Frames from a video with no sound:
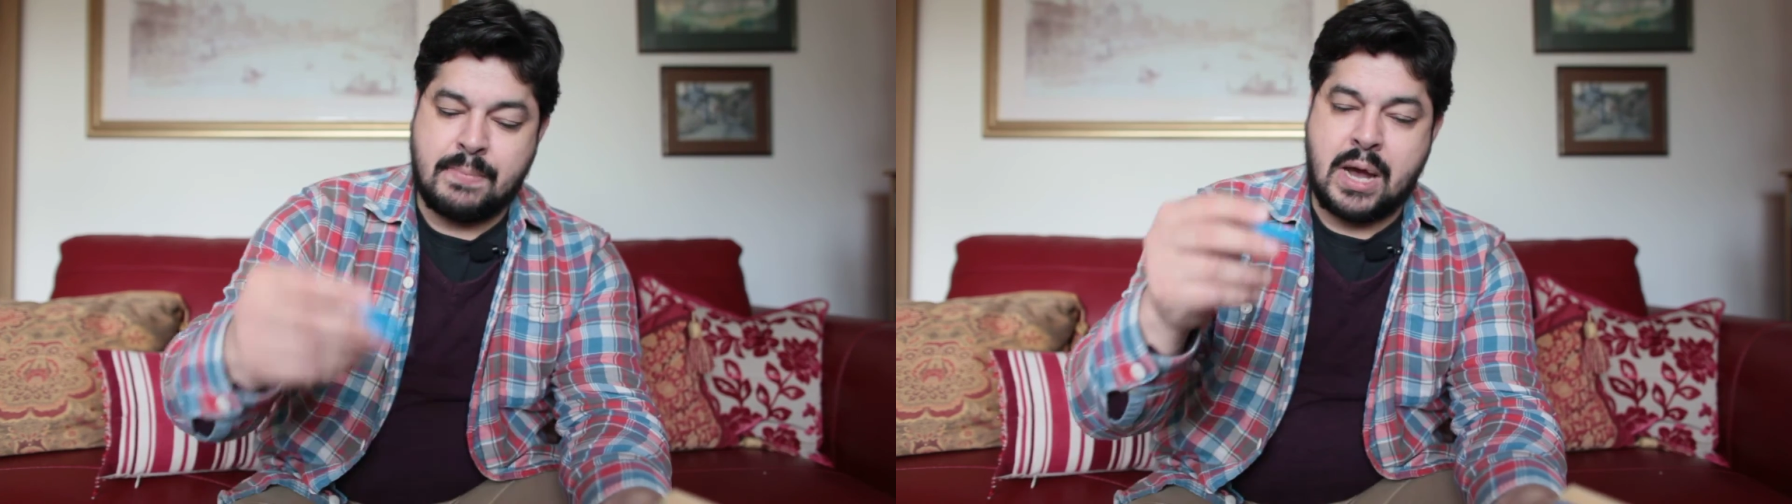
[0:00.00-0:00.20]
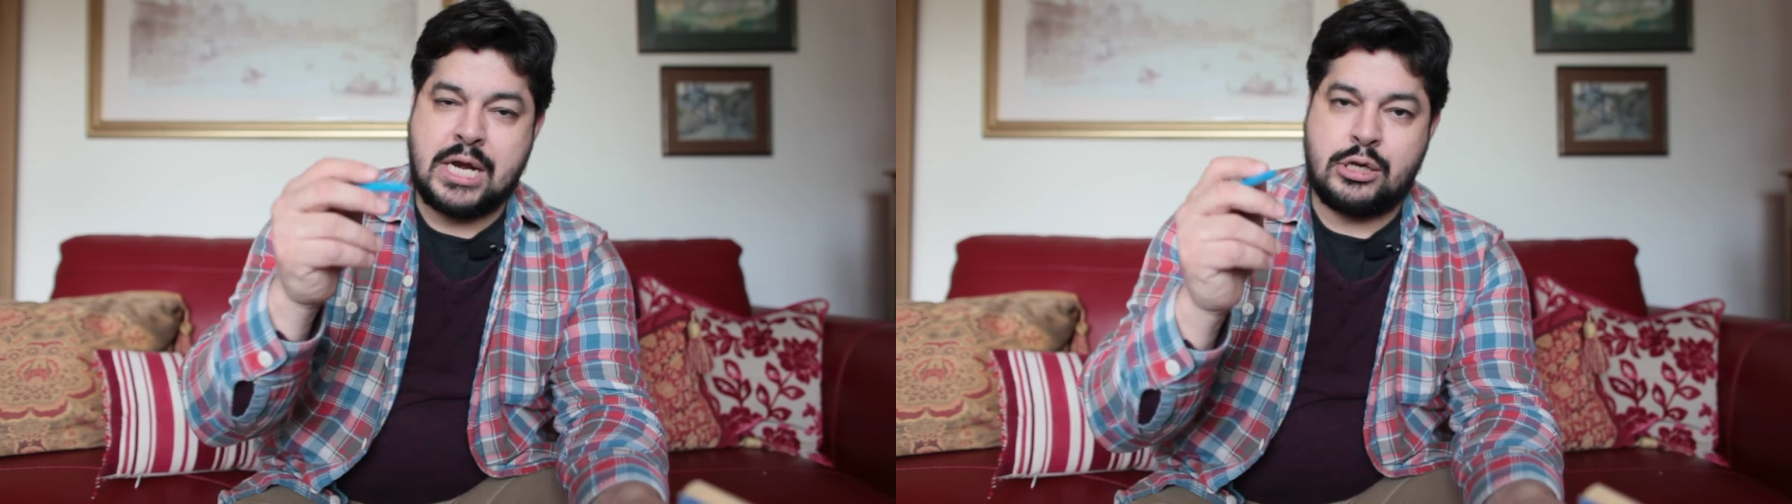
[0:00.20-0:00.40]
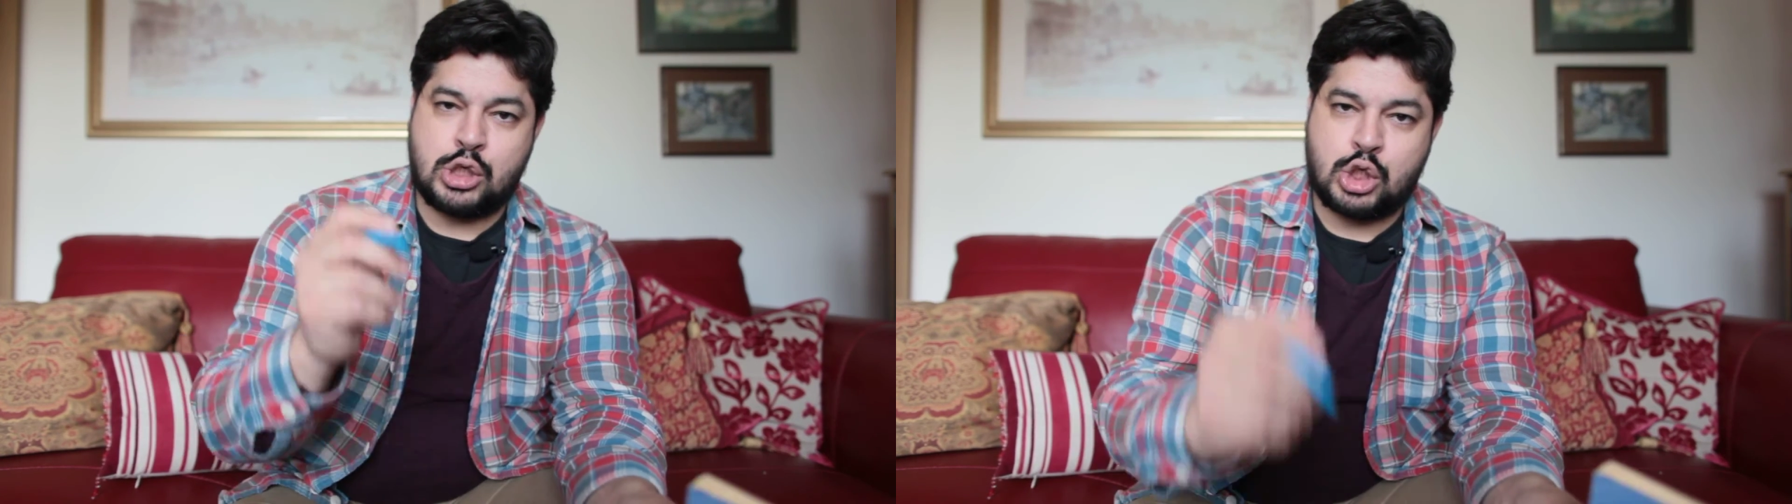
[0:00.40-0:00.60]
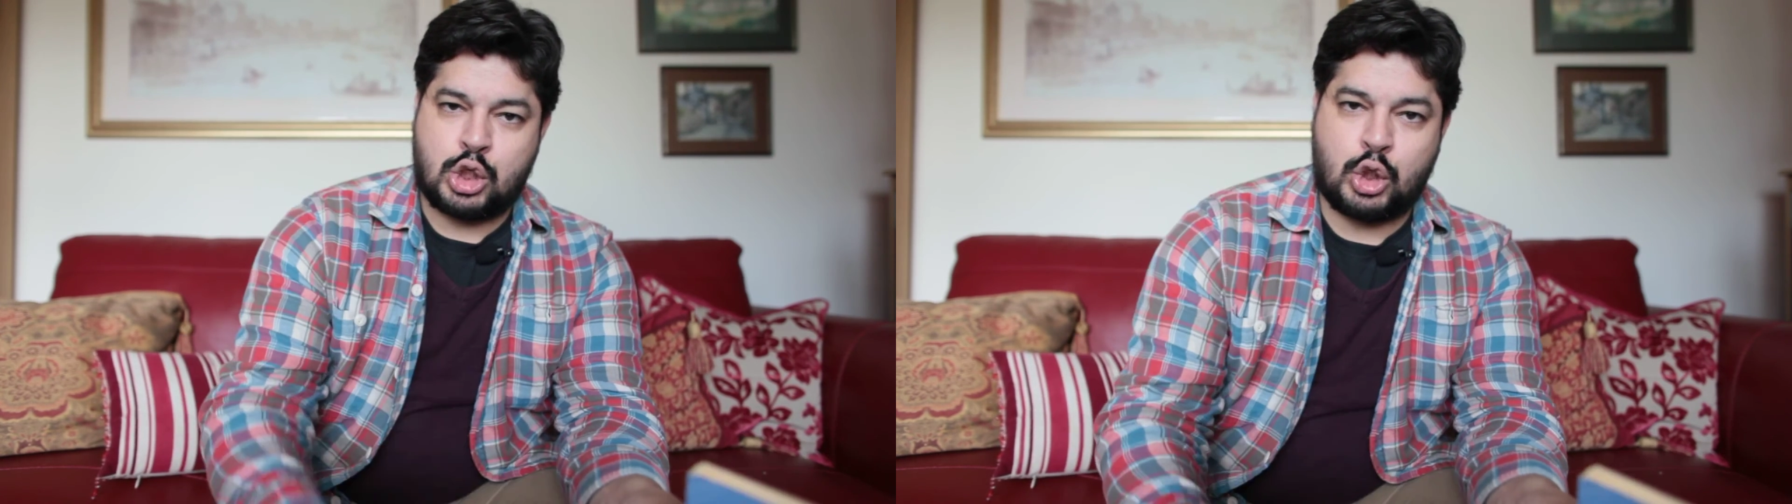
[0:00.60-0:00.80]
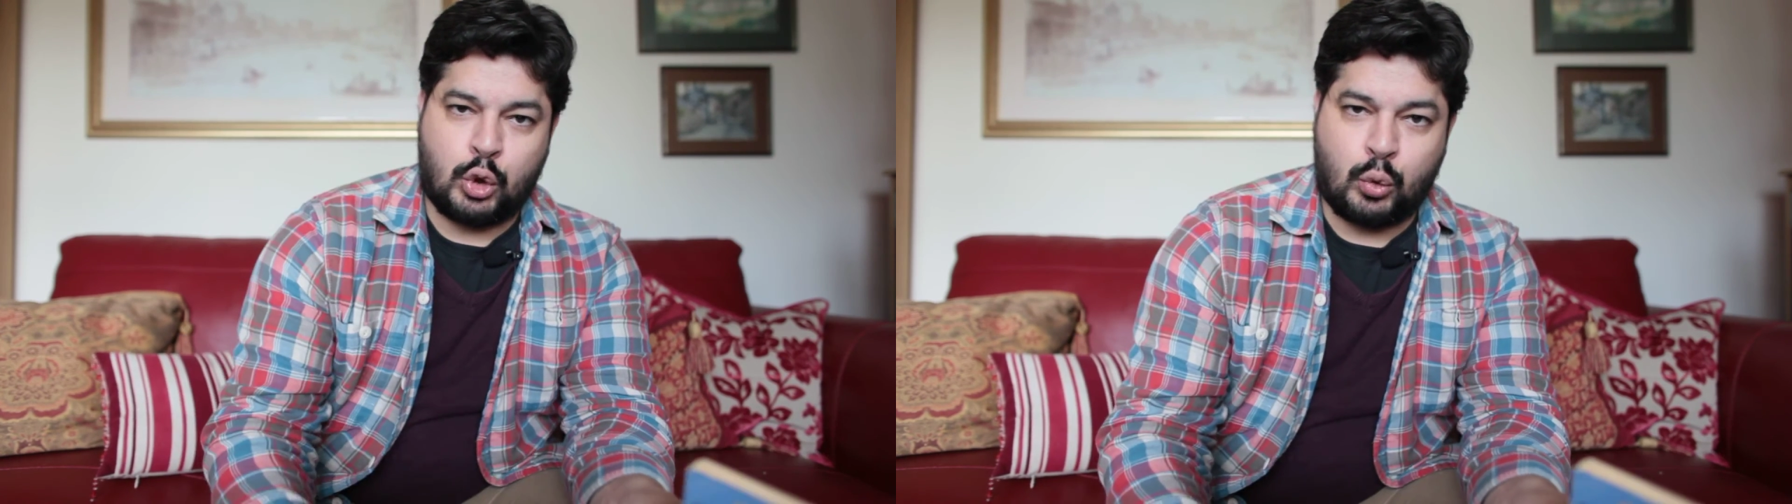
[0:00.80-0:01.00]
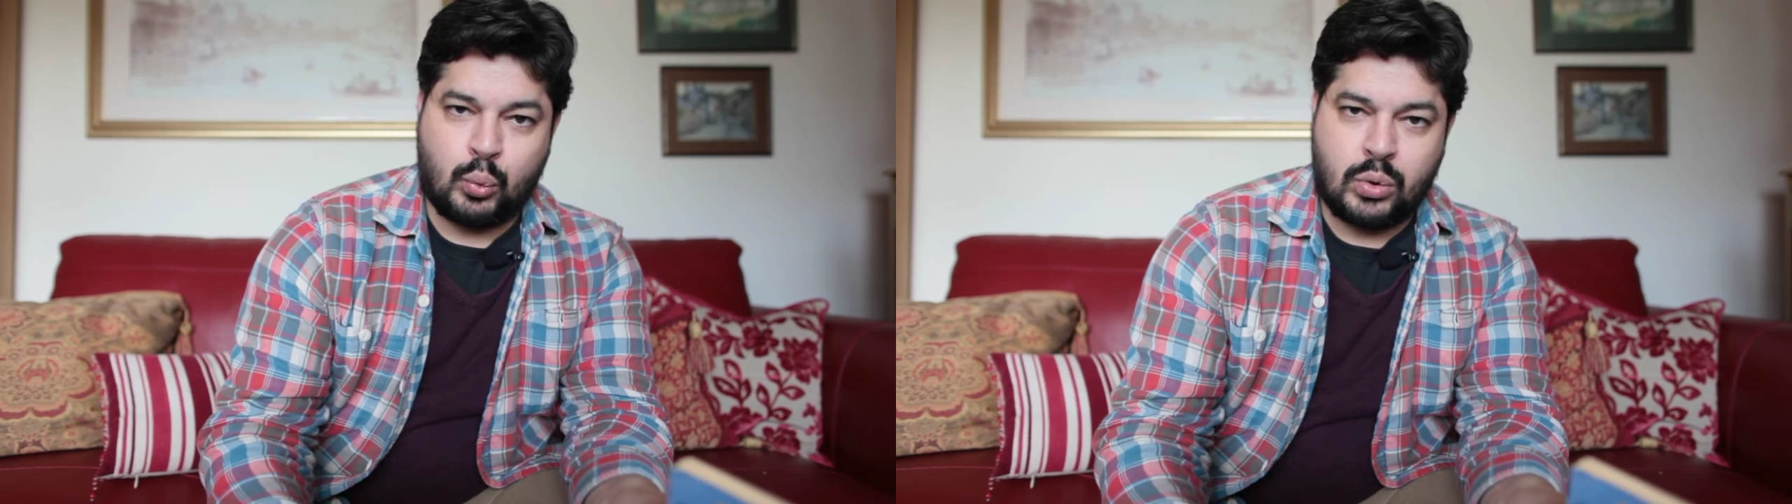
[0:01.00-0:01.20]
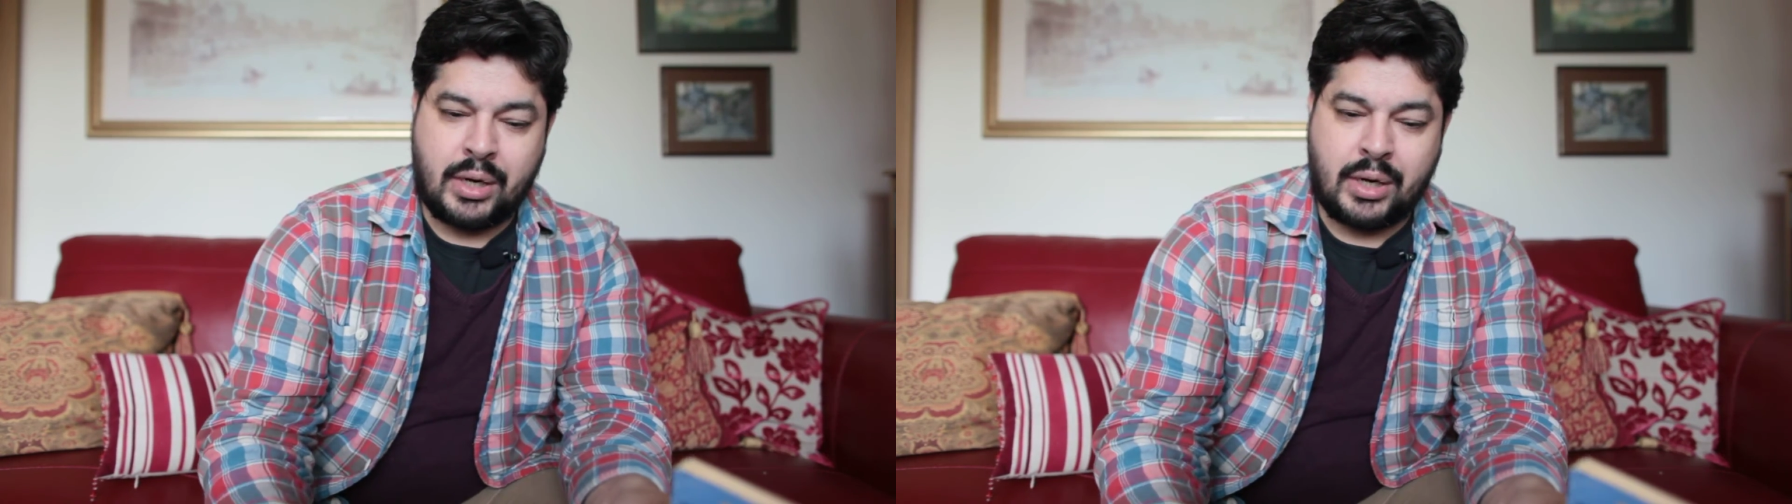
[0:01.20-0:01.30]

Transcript: -2,